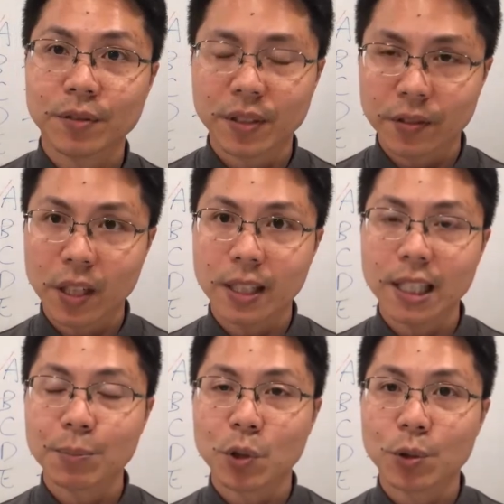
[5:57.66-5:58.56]
if you've got
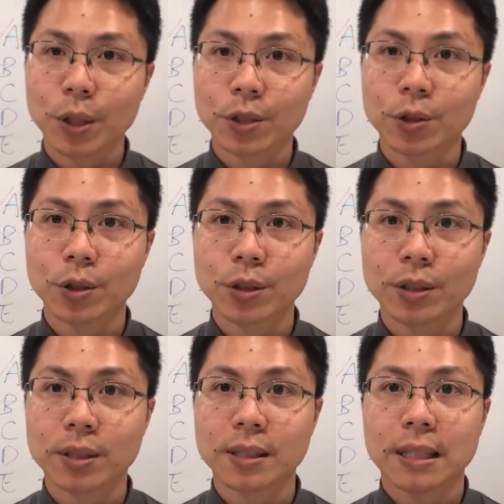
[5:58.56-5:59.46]
any more
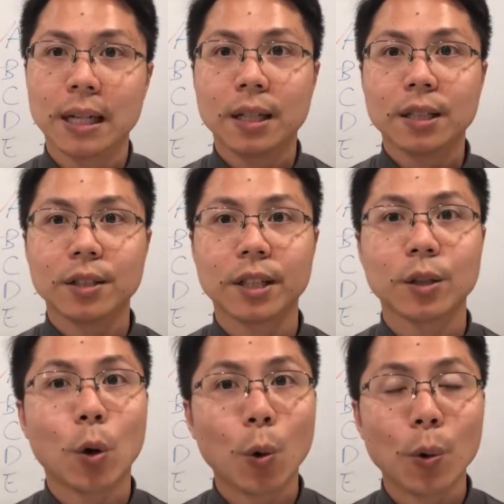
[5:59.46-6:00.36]
questions, you
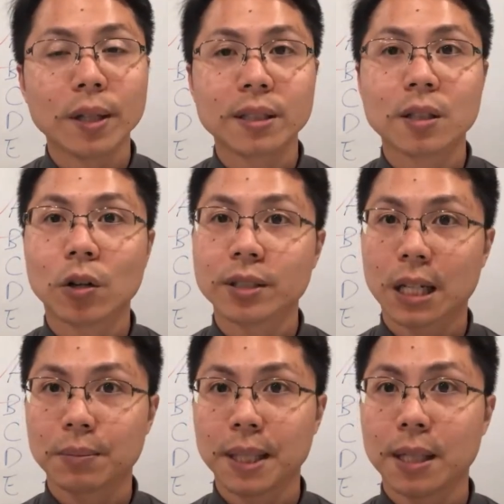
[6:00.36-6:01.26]
can always
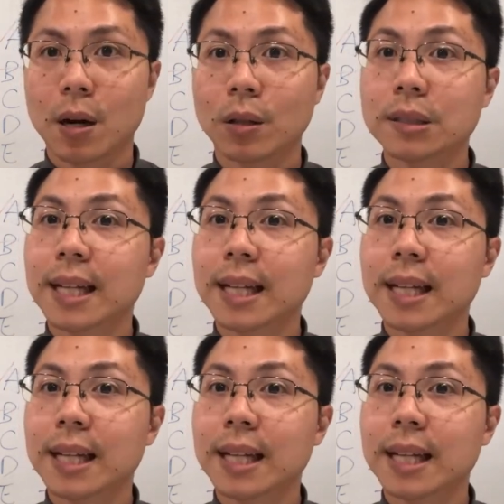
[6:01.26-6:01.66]
contact me on